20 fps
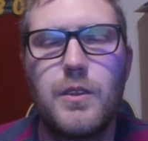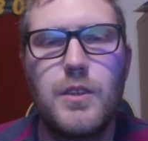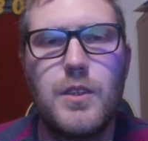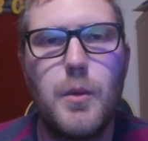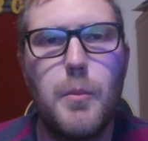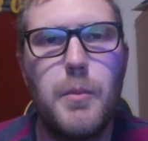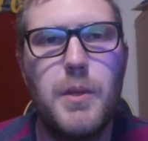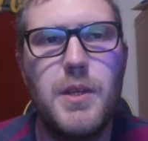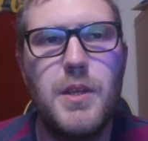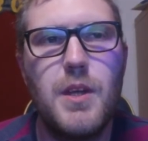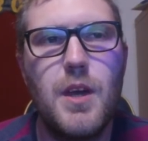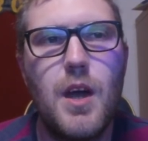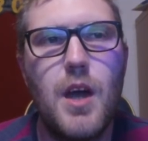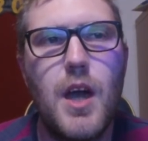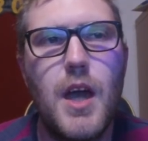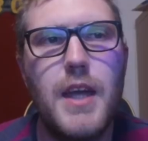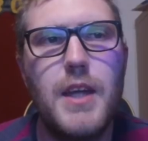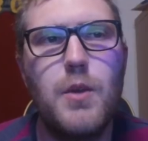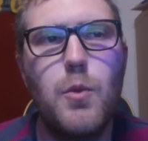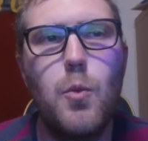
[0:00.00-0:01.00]
Number
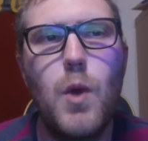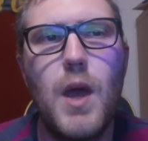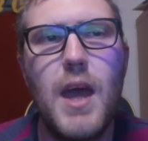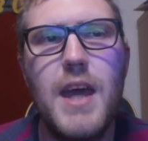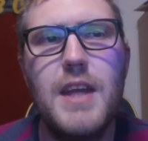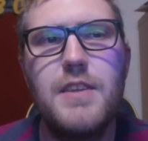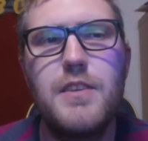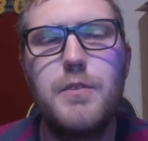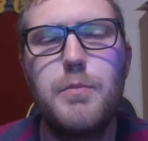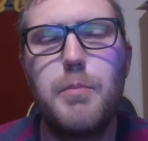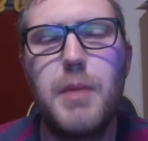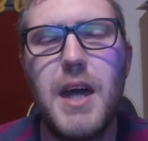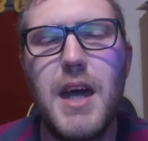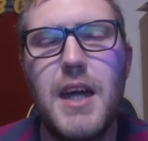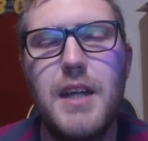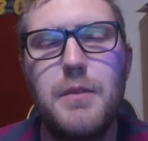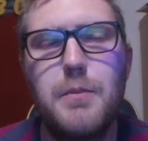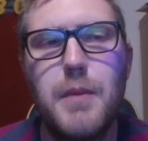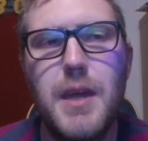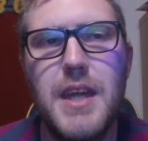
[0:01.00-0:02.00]
9. Where does
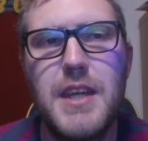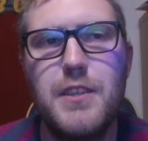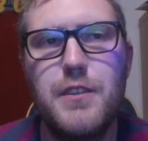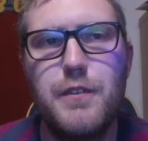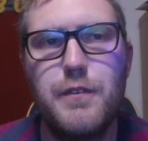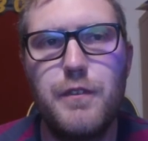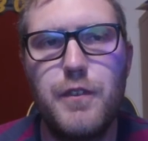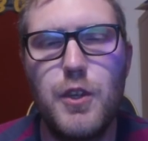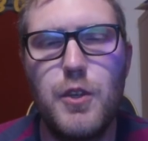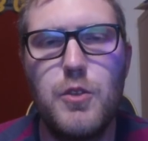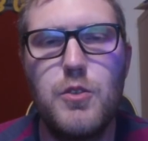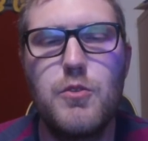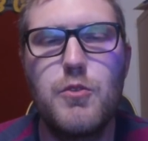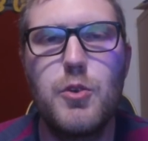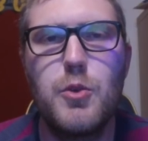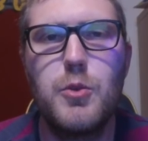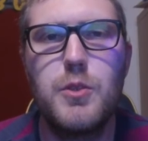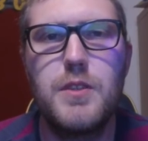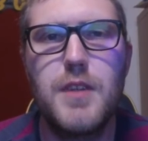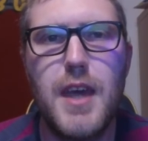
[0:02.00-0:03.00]
Padme's
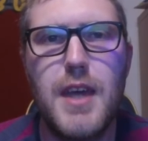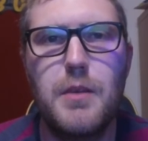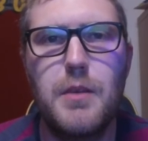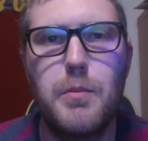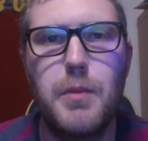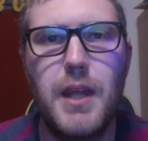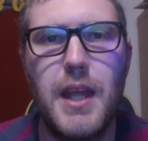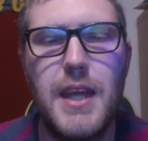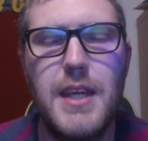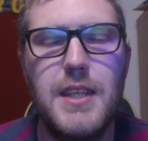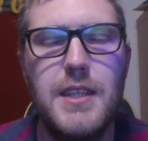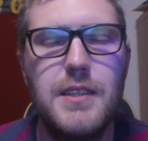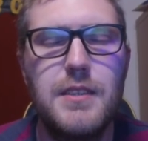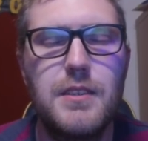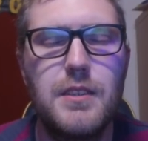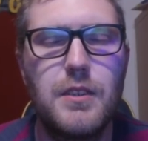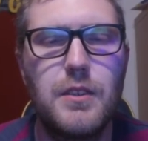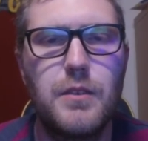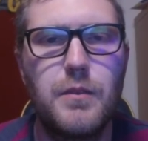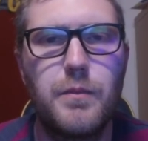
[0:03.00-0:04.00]
funeral take
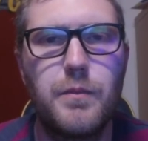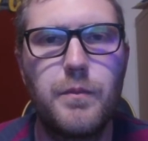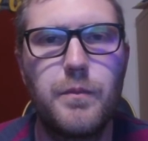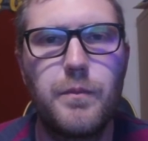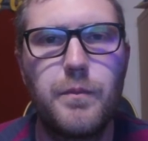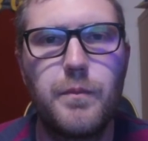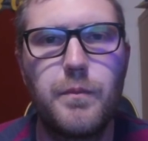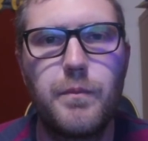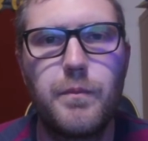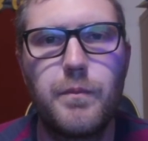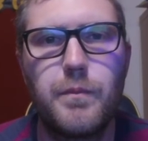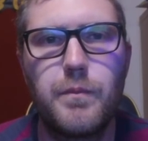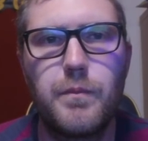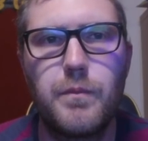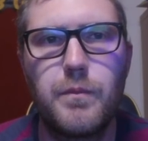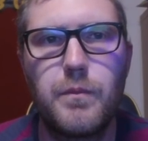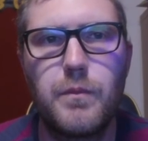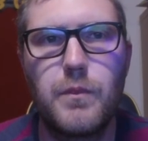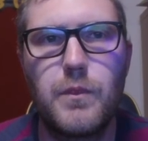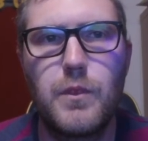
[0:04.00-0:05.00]
place?
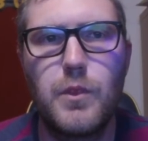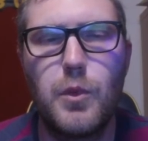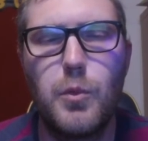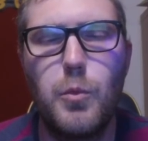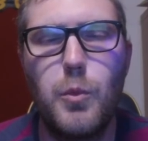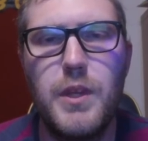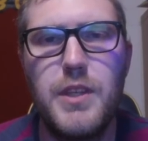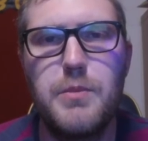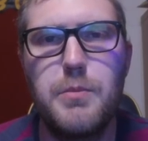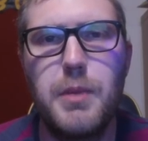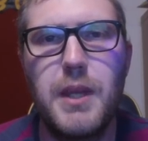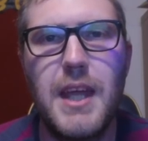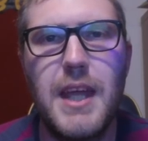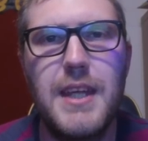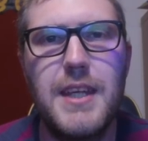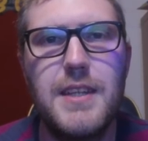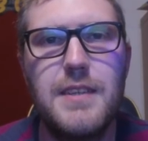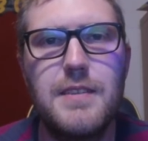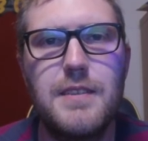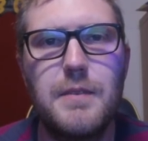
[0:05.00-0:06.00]
On which
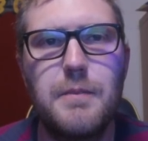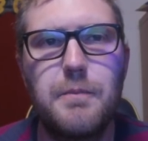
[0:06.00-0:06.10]
planet?